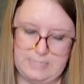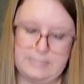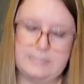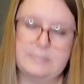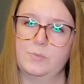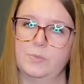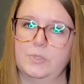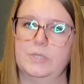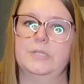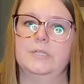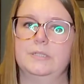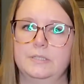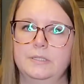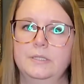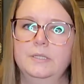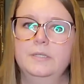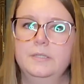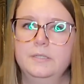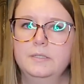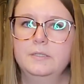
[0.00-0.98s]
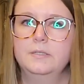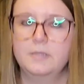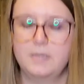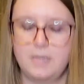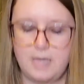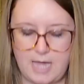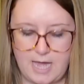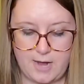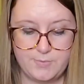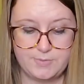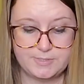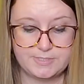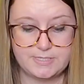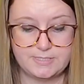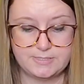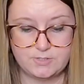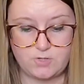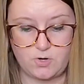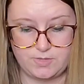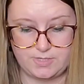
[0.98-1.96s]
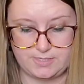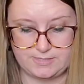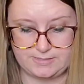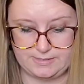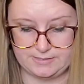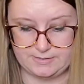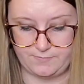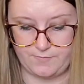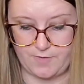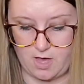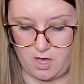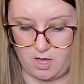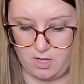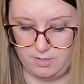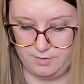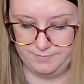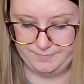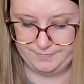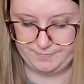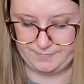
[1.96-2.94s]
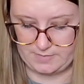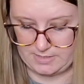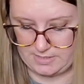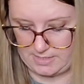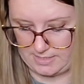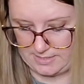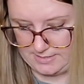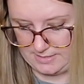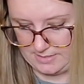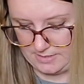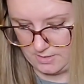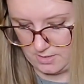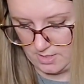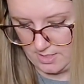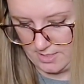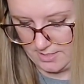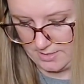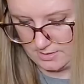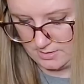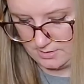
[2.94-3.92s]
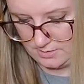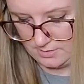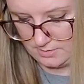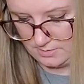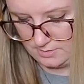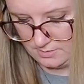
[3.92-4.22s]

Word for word: this one. I was going to start this this fall, and I did not.